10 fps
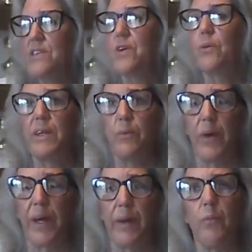so
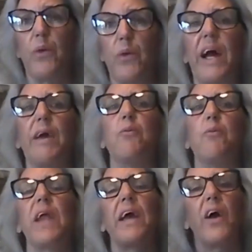anyway, when I
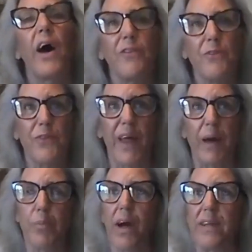when I got through
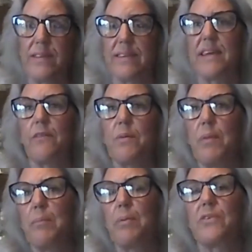that process, I
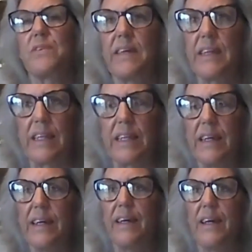remember
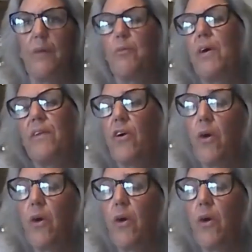sitting and